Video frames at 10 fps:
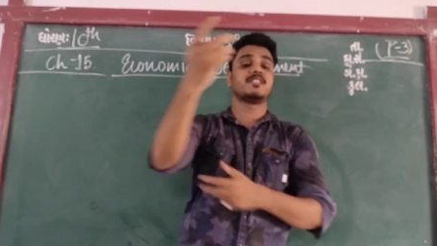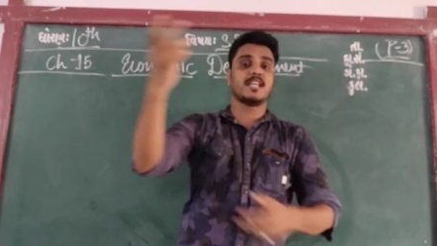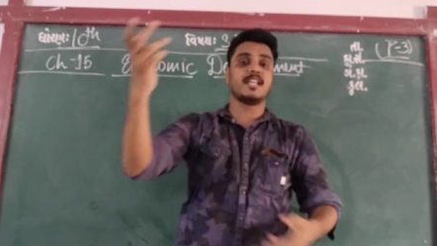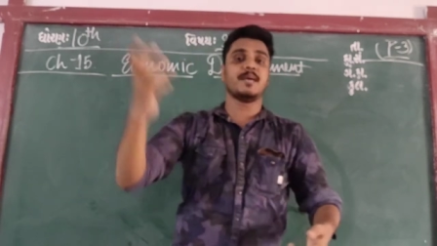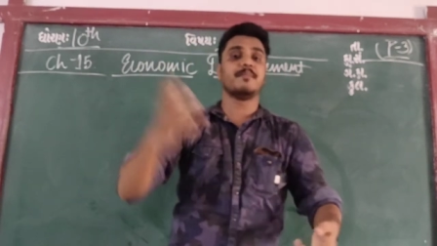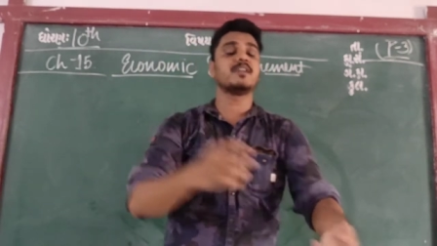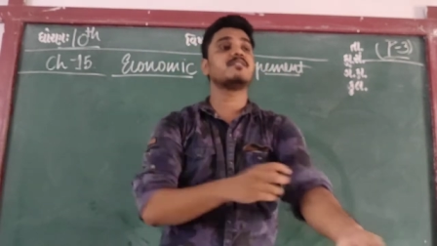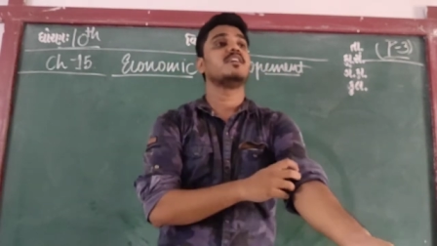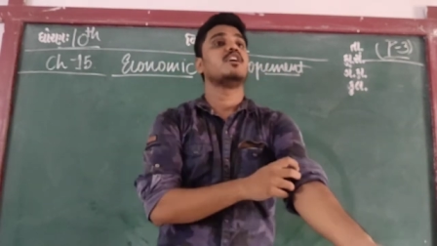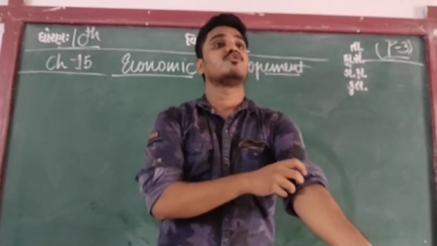scale laborers,
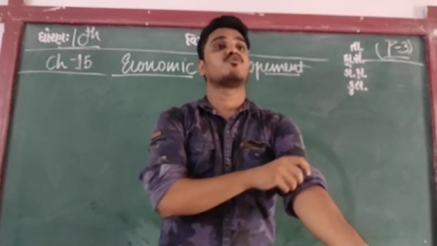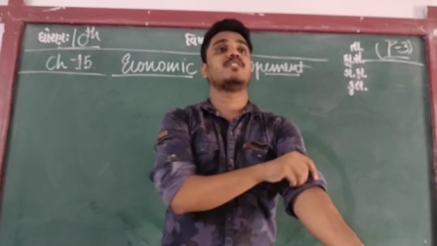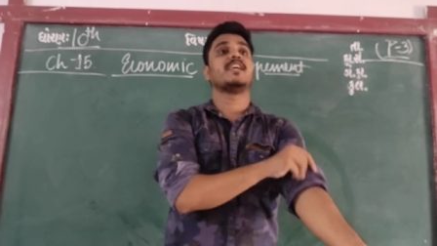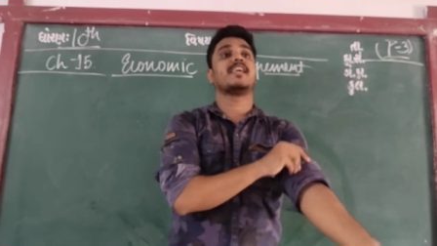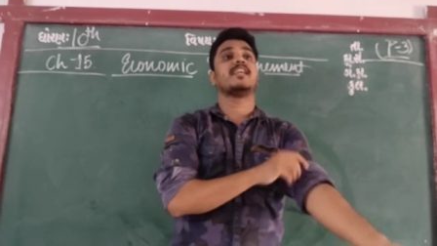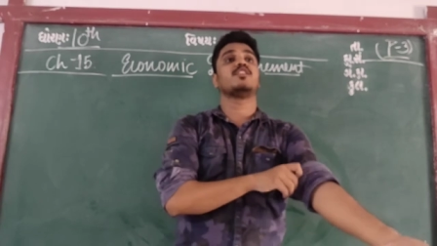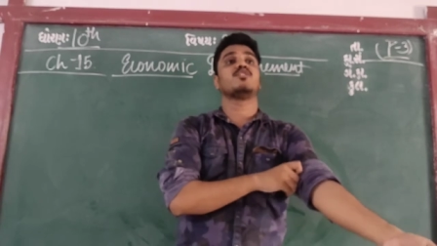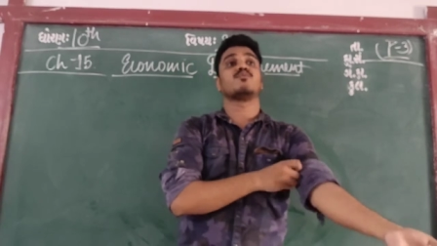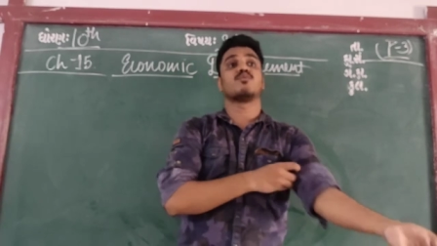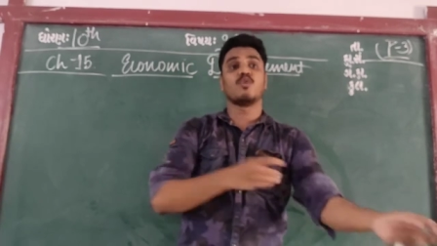so they
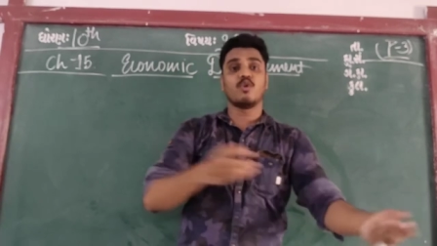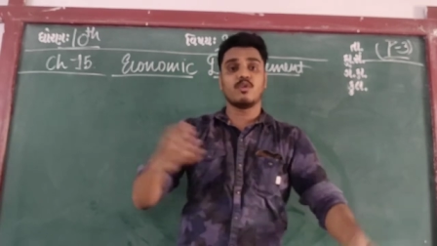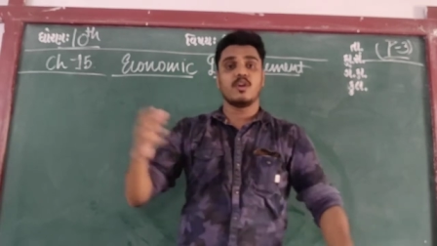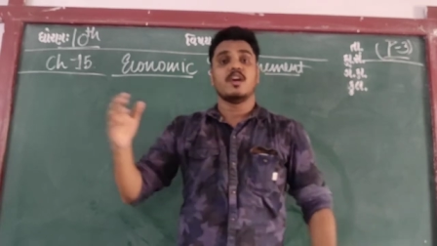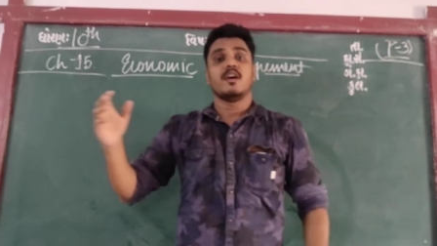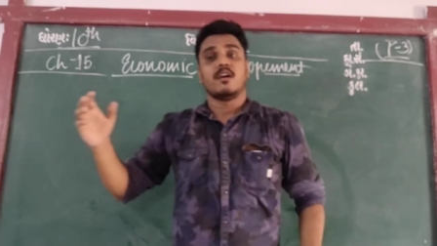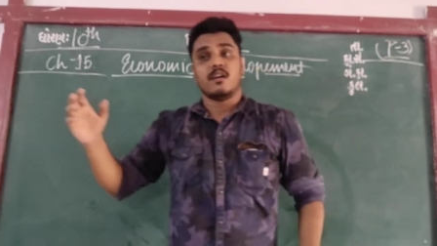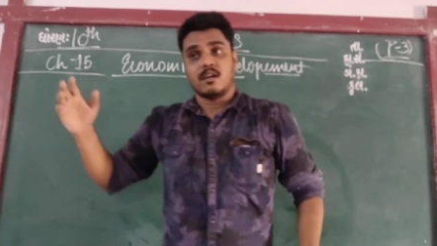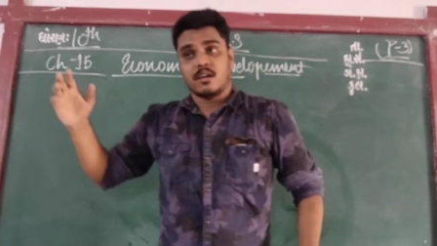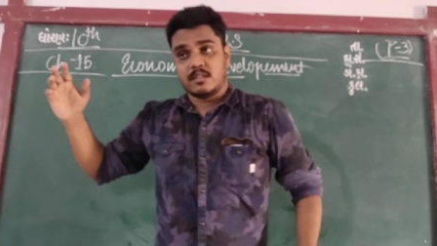can
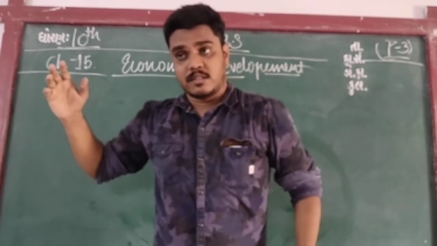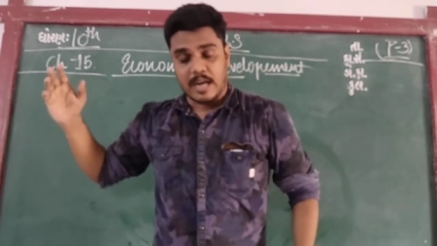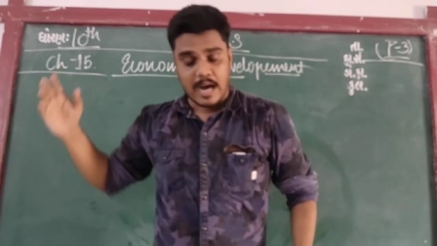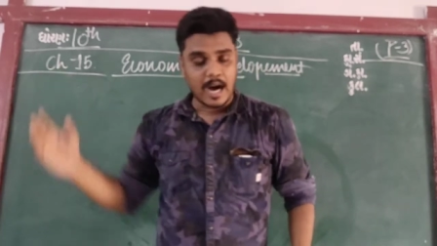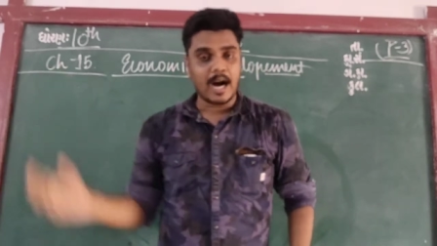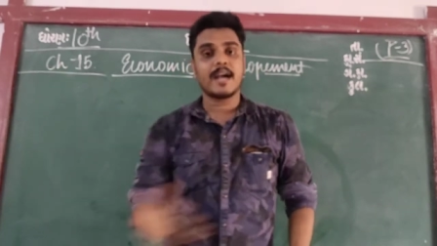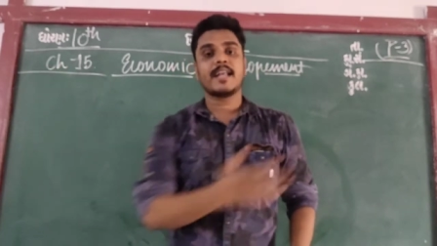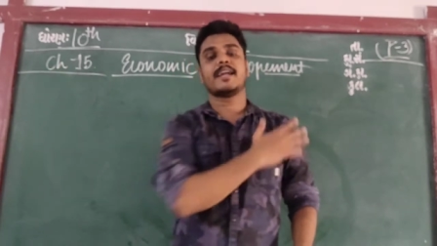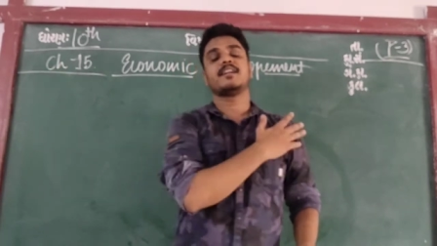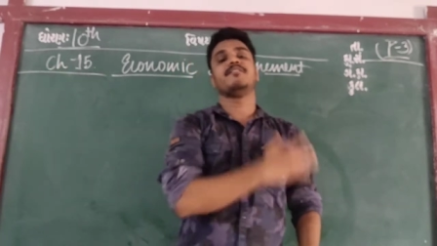go the
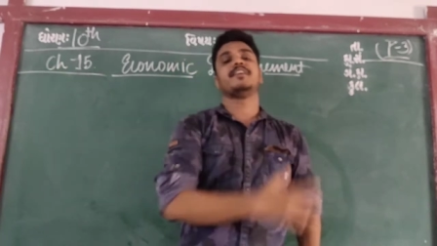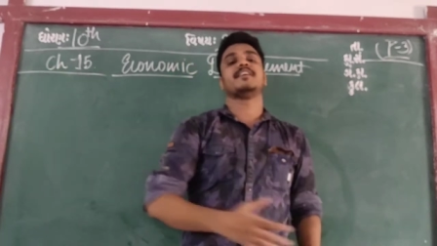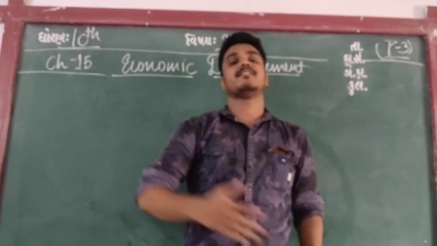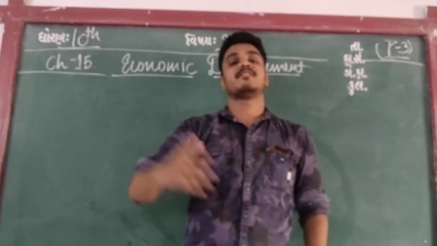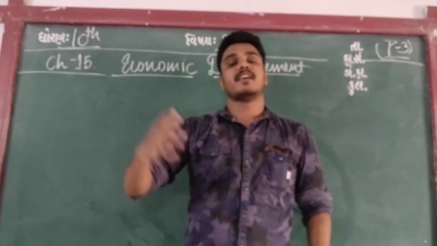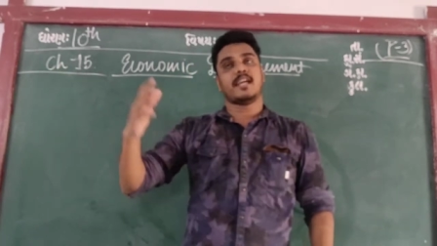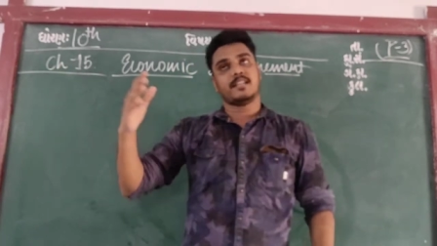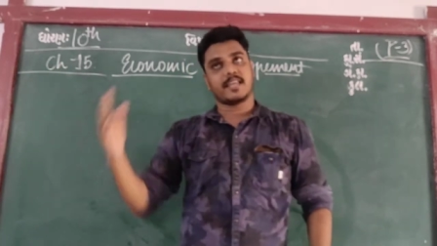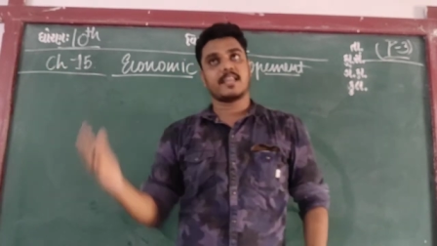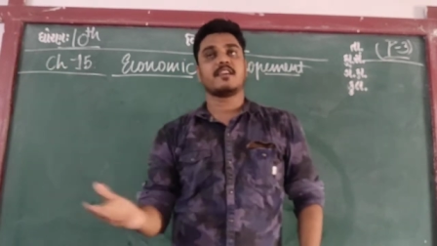hard activities
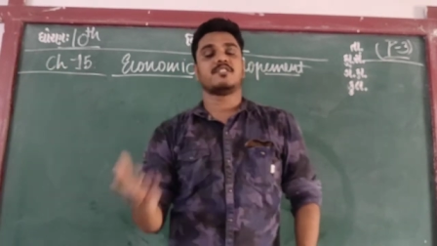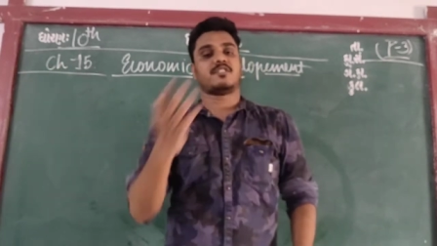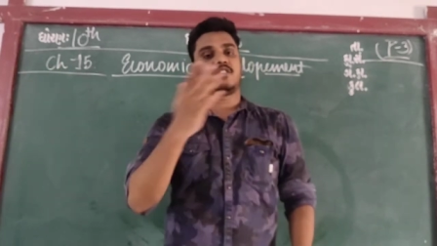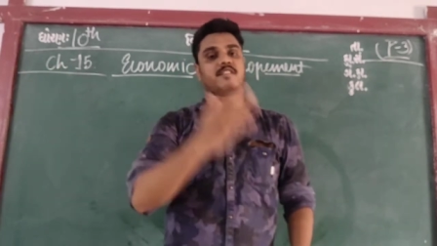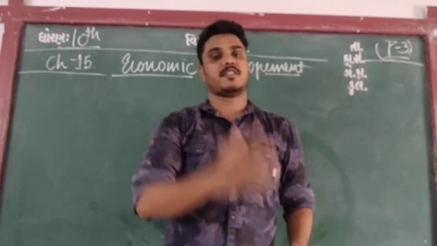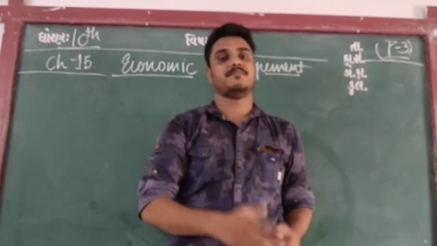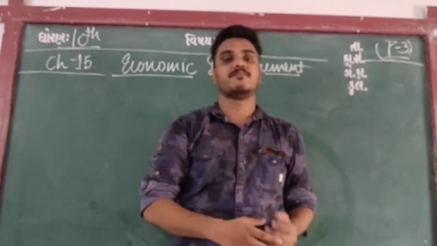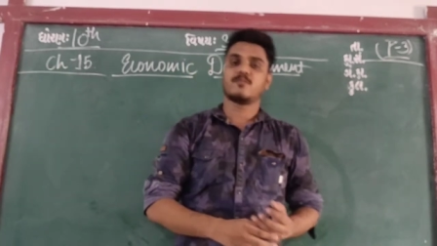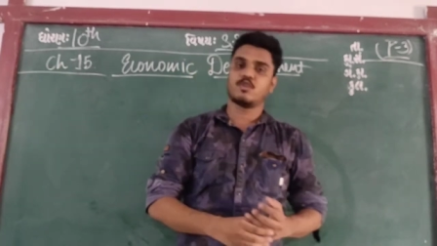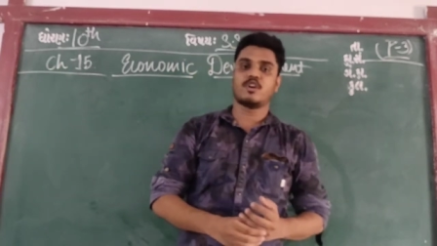and they can construct.
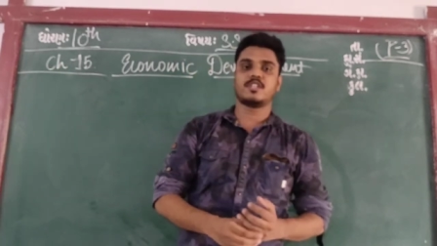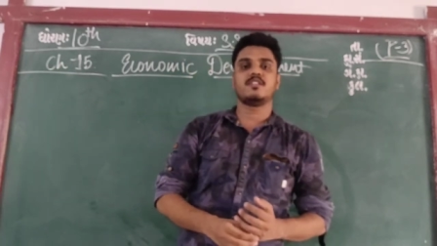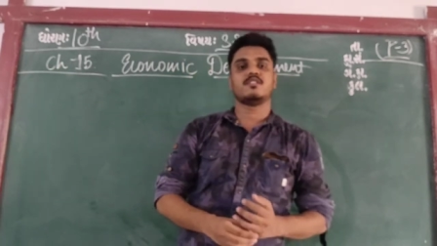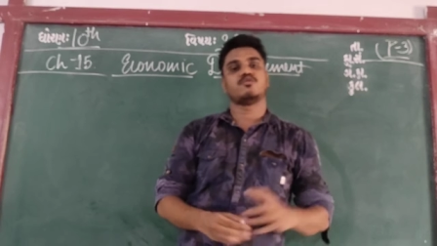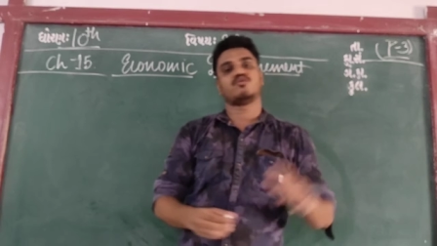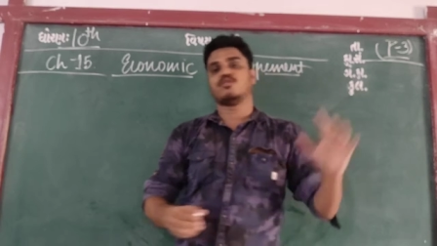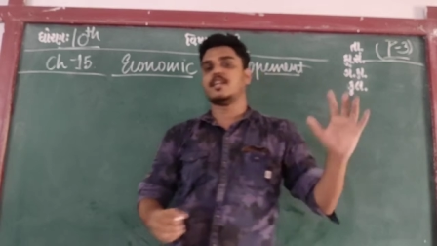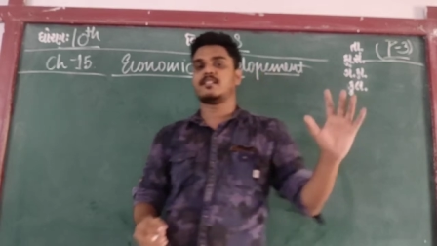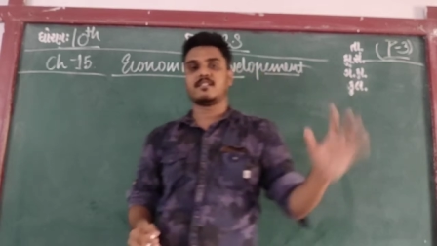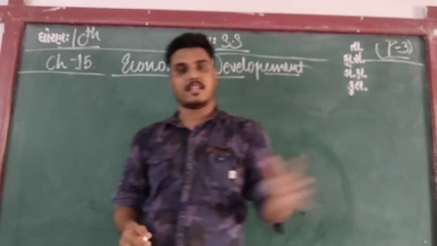Got it? So
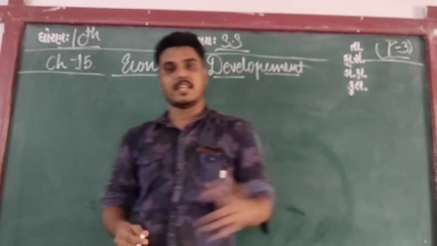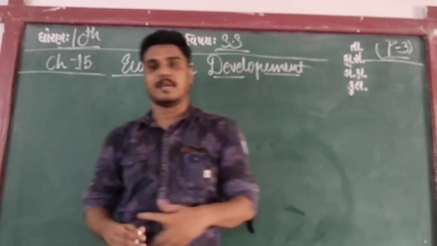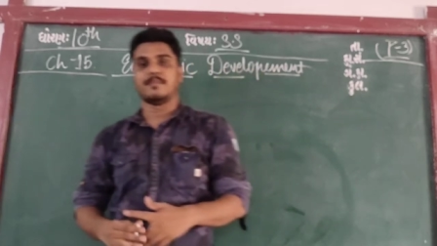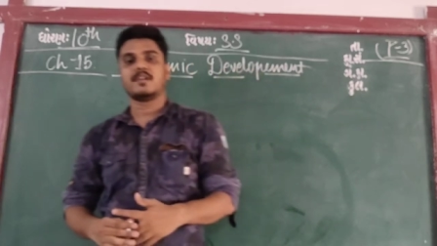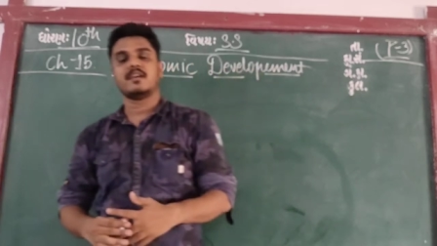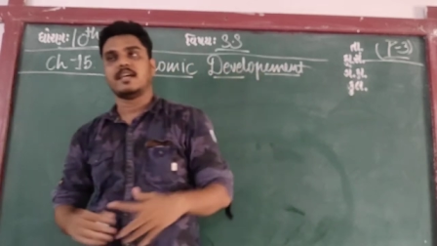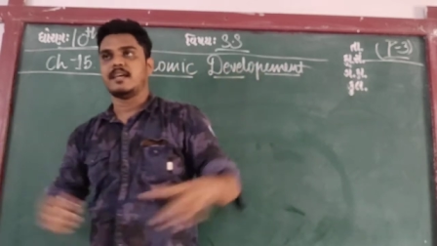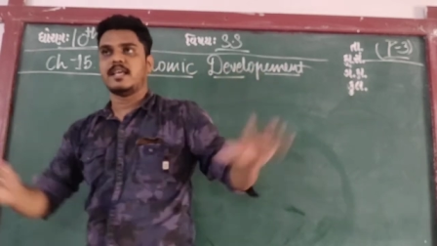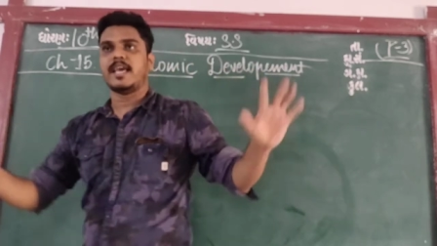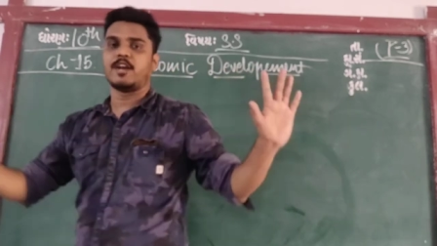that's labor,
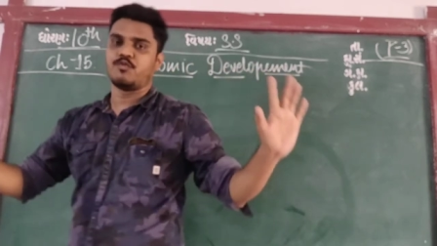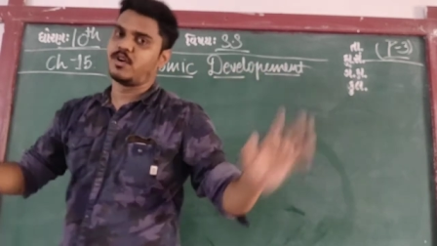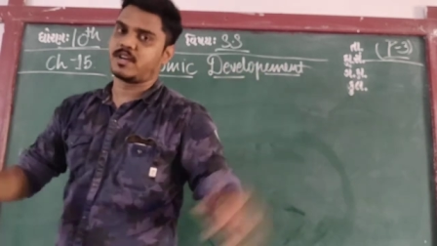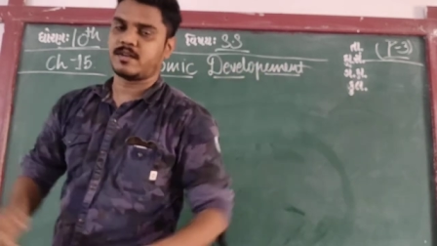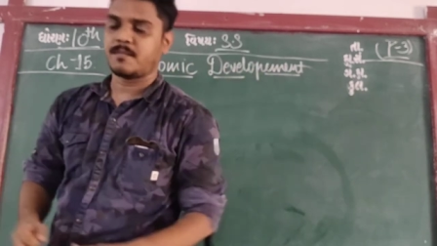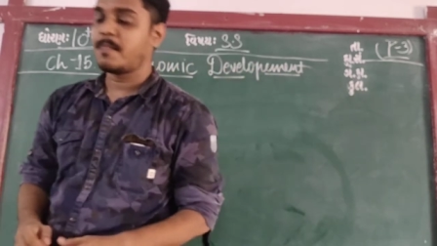handwork.